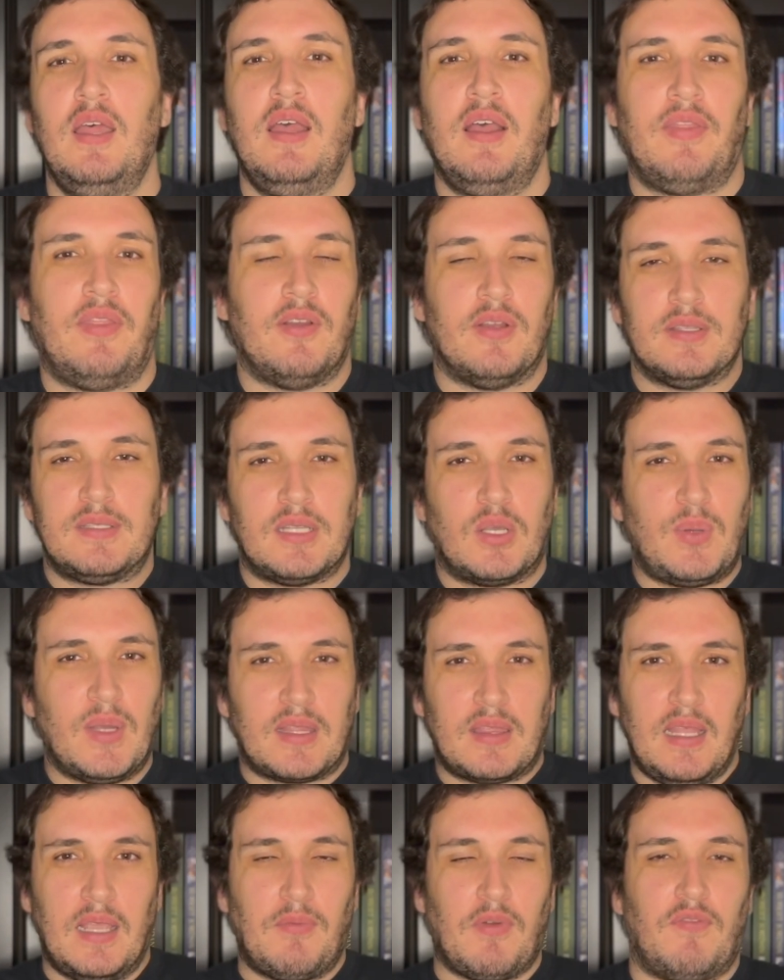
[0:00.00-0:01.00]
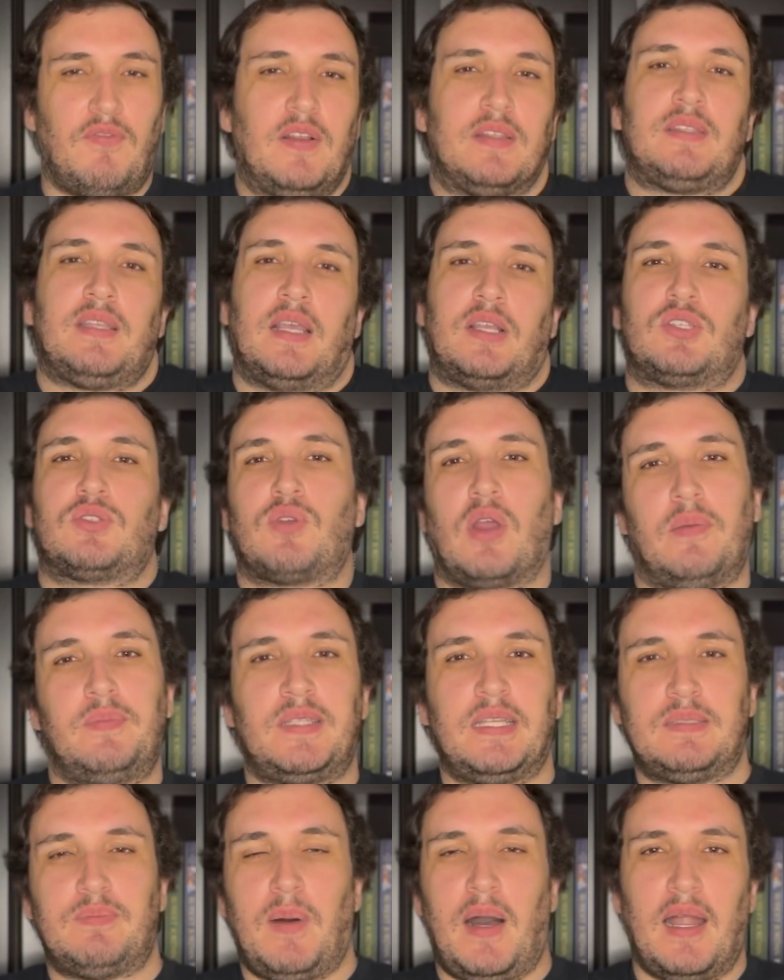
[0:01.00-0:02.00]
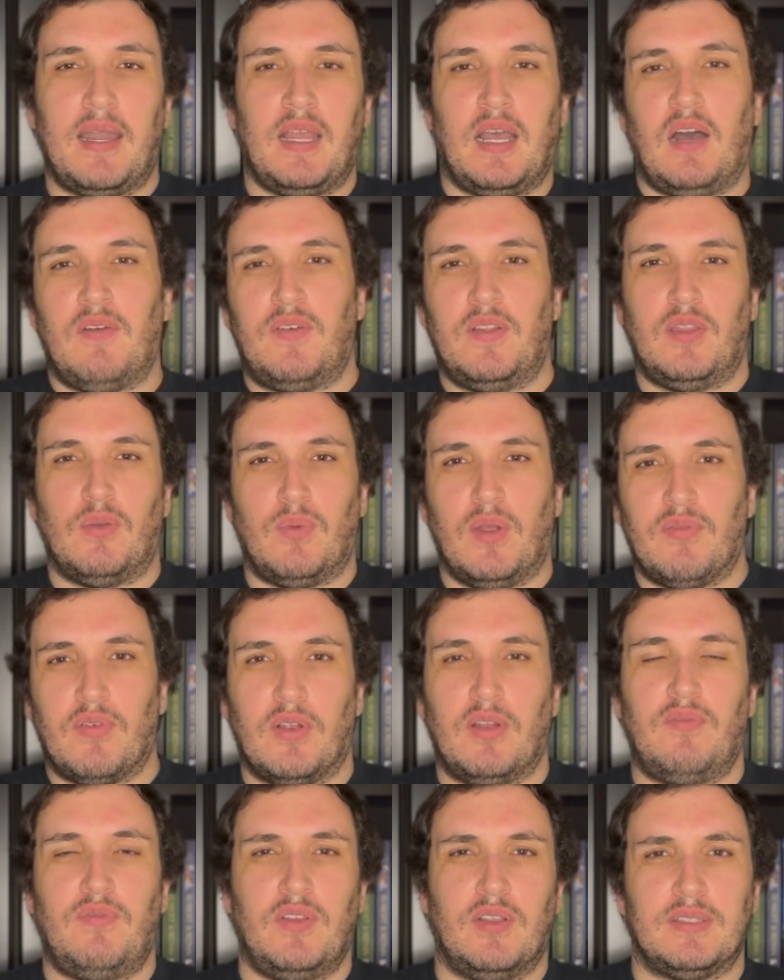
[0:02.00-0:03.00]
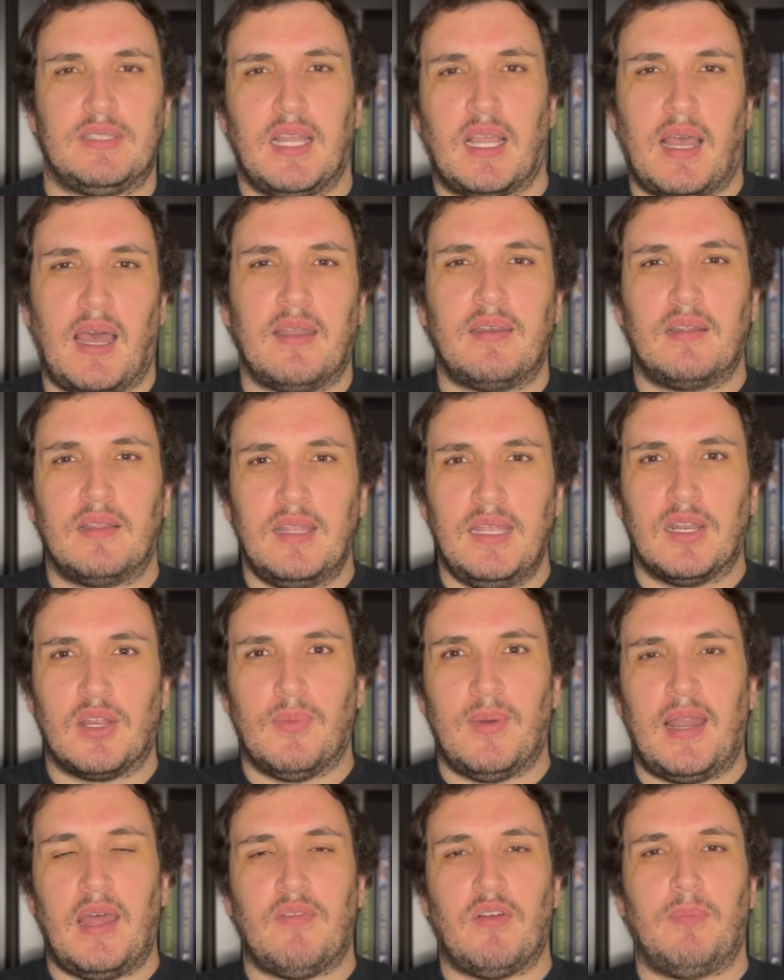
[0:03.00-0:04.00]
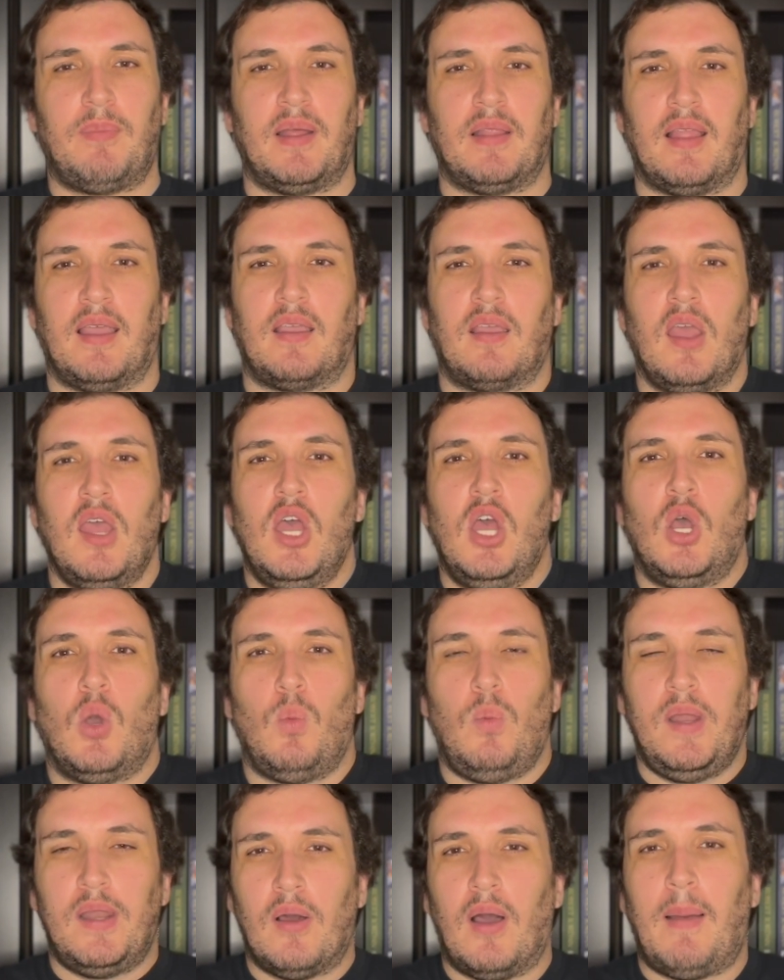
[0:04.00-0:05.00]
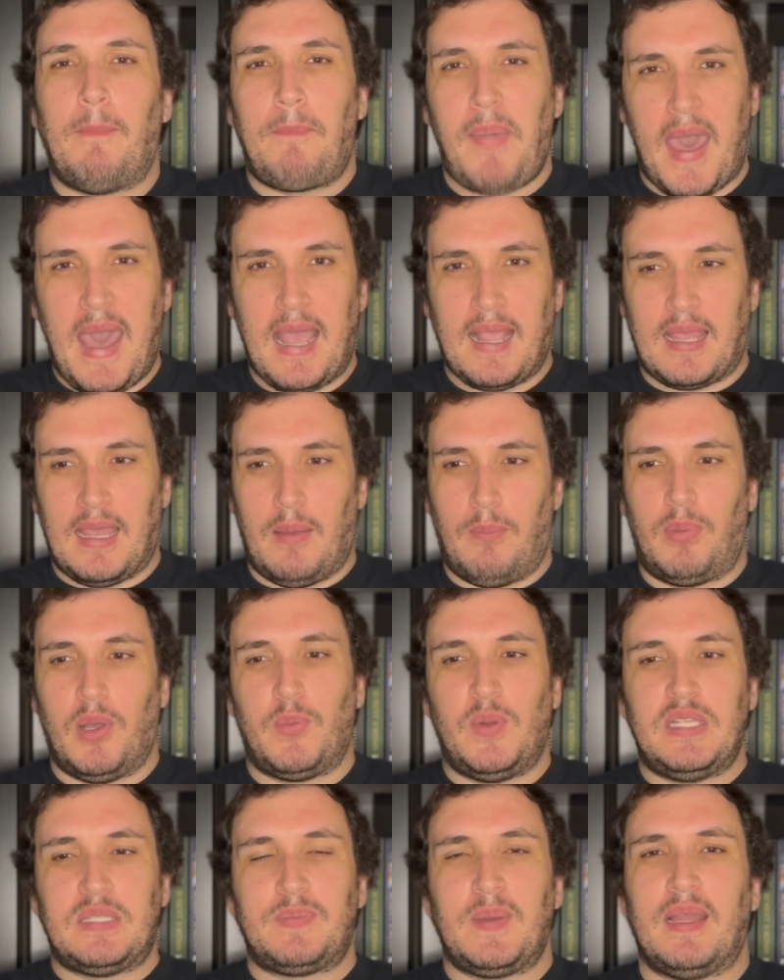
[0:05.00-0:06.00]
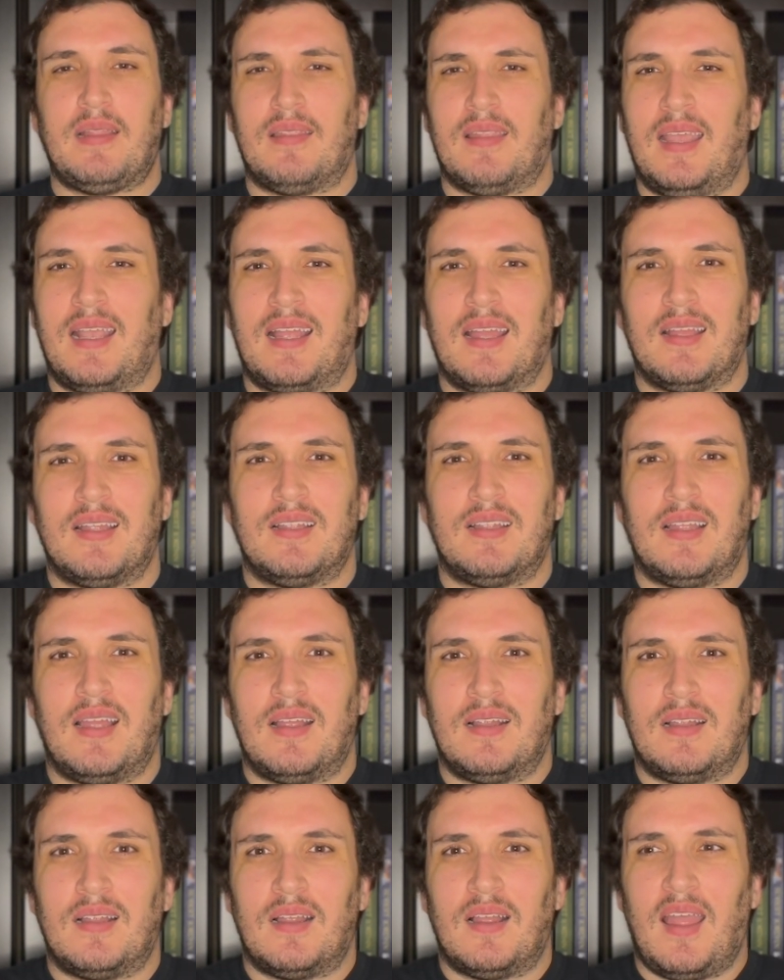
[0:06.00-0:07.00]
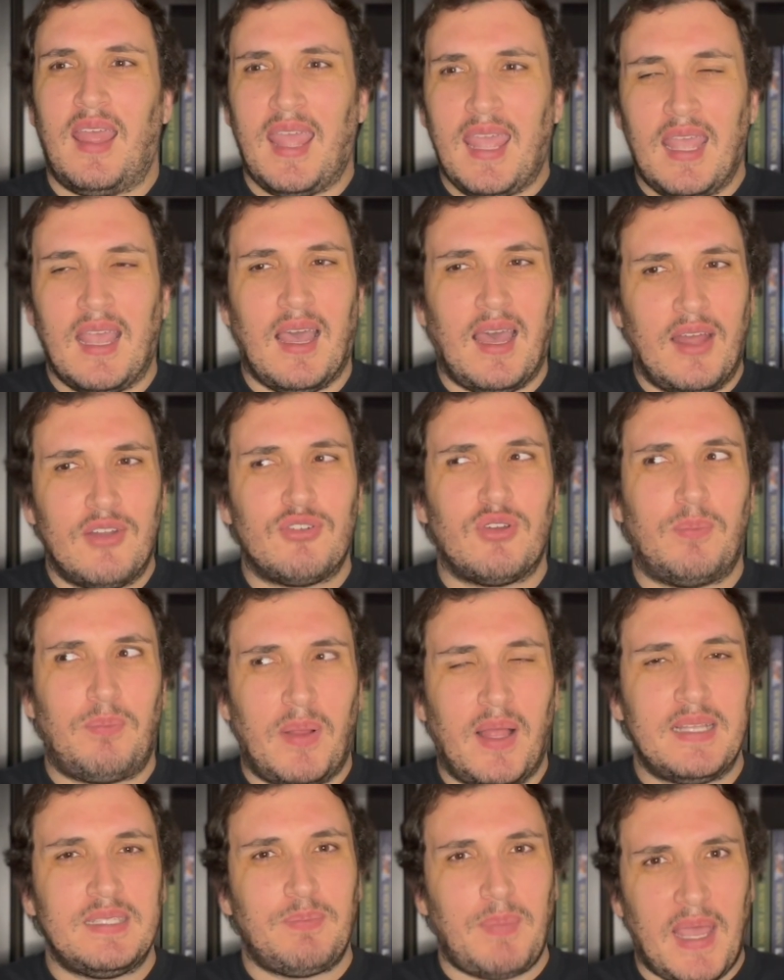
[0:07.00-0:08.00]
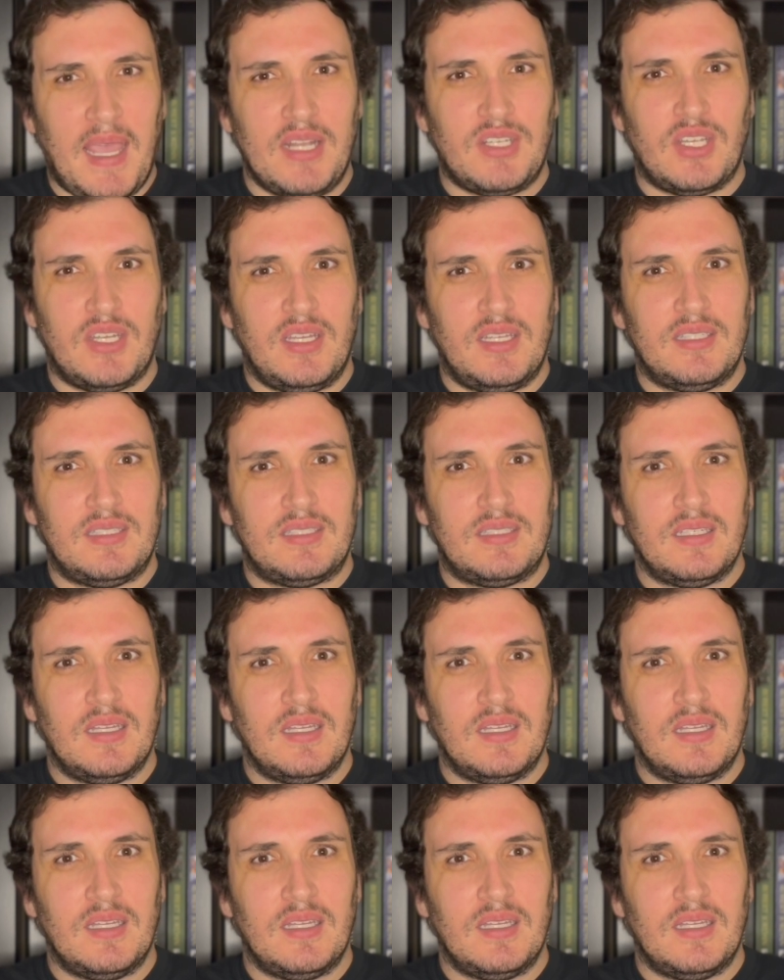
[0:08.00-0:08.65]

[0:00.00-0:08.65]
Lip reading: There is the quick thing where Fitz like scrubs his body off in the river and feels like unclean or whatever, but like, we don't unpack it. But we spent like 800 plus pages